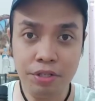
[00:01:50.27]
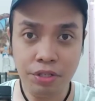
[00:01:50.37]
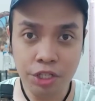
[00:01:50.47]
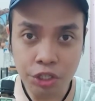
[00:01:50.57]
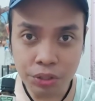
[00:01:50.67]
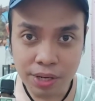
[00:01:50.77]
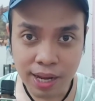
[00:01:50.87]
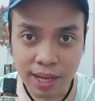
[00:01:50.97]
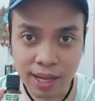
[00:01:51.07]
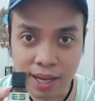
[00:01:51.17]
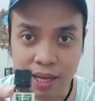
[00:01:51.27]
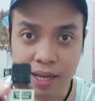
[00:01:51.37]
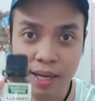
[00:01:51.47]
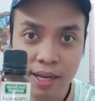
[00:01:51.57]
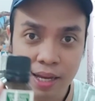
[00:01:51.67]
citronella.
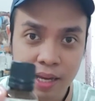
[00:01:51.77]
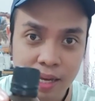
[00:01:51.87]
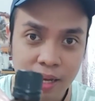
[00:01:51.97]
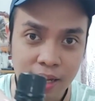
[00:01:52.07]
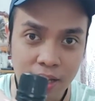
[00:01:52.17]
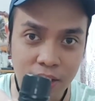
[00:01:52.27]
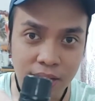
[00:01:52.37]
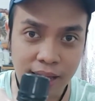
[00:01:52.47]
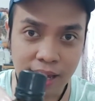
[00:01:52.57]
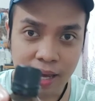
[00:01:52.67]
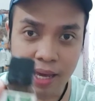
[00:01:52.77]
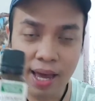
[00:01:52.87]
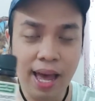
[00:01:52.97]
Okay,